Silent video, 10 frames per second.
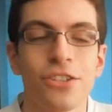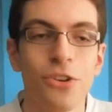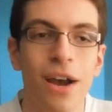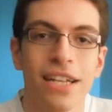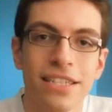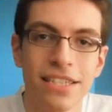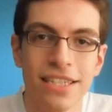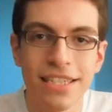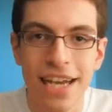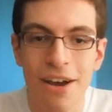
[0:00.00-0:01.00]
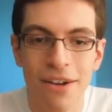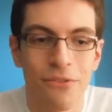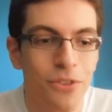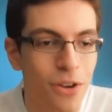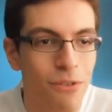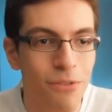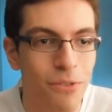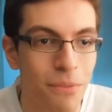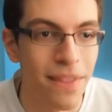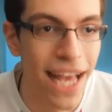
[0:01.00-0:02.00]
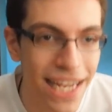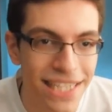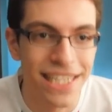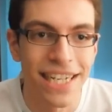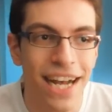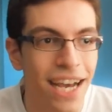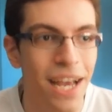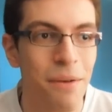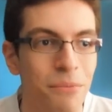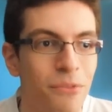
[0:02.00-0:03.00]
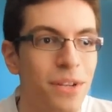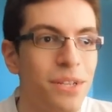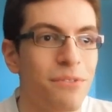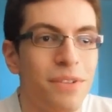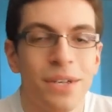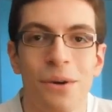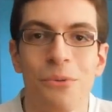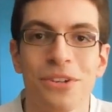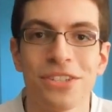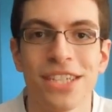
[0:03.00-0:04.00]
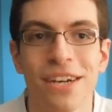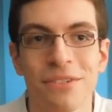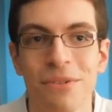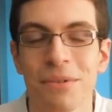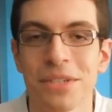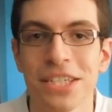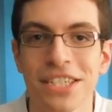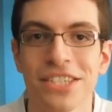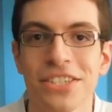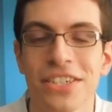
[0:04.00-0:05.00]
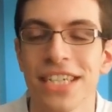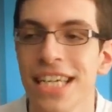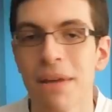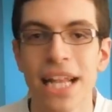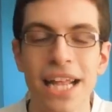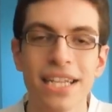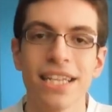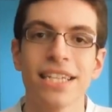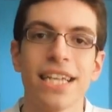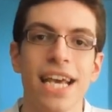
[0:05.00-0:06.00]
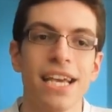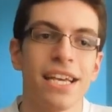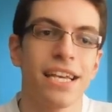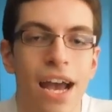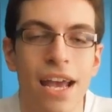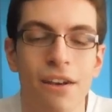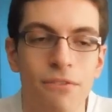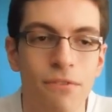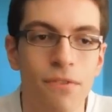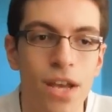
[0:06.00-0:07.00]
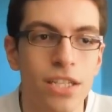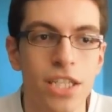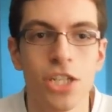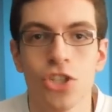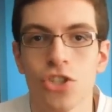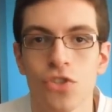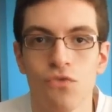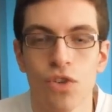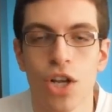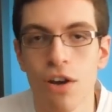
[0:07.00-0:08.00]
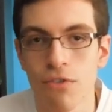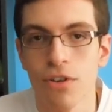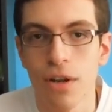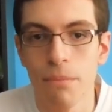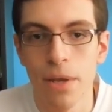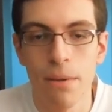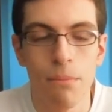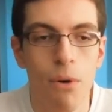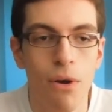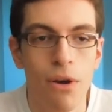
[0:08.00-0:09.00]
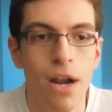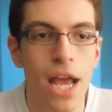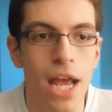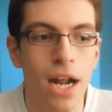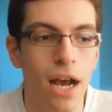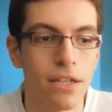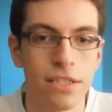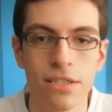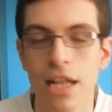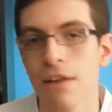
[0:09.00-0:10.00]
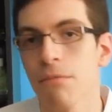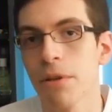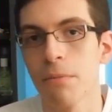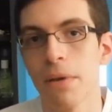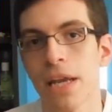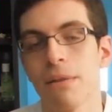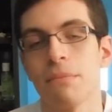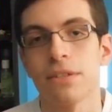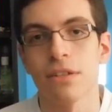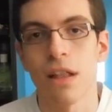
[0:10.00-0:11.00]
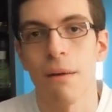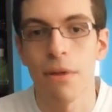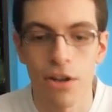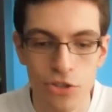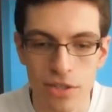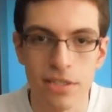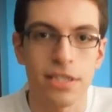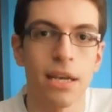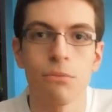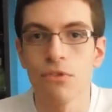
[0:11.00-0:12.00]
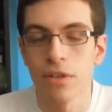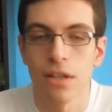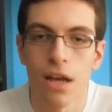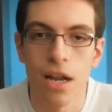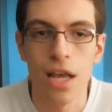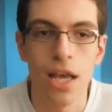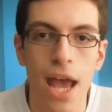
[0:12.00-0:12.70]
And so I had to sit down and recover from that. And I am really, really a wussy. I don't know why I'm telling this story. But at the end of the day, I have since recovered a bit more. And I still have a bit of pain, but it's a lot better. As you can see, I'm moving a lot.